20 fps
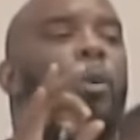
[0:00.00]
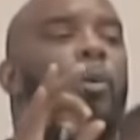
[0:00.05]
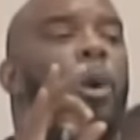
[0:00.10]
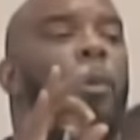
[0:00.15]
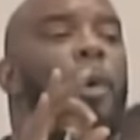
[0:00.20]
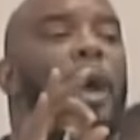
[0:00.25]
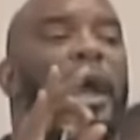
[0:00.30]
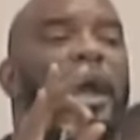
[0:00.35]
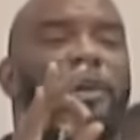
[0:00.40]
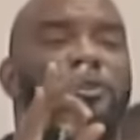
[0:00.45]

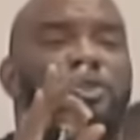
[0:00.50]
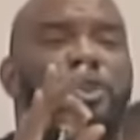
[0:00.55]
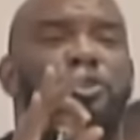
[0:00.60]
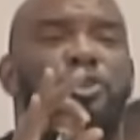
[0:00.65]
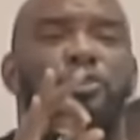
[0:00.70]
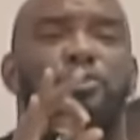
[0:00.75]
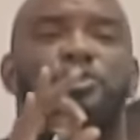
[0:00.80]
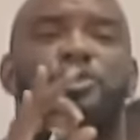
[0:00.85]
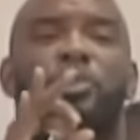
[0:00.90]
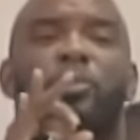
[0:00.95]
But we're
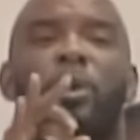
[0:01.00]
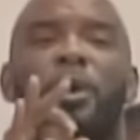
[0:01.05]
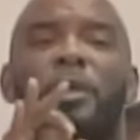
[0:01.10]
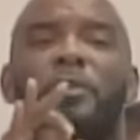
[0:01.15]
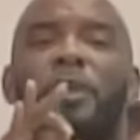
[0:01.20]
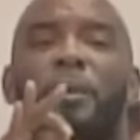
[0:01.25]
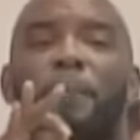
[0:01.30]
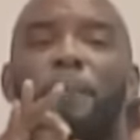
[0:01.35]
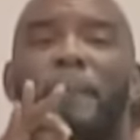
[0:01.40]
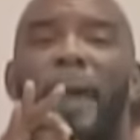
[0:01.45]
introduced to
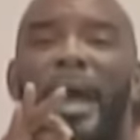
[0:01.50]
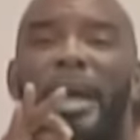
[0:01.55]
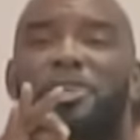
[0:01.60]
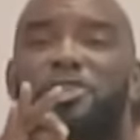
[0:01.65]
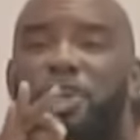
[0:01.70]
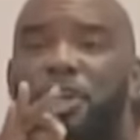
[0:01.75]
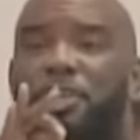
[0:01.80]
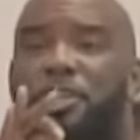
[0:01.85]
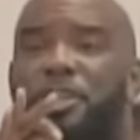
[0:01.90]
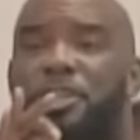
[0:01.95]
one of the
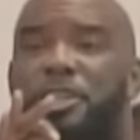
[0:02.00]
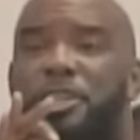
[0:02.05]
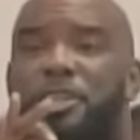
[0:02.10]
major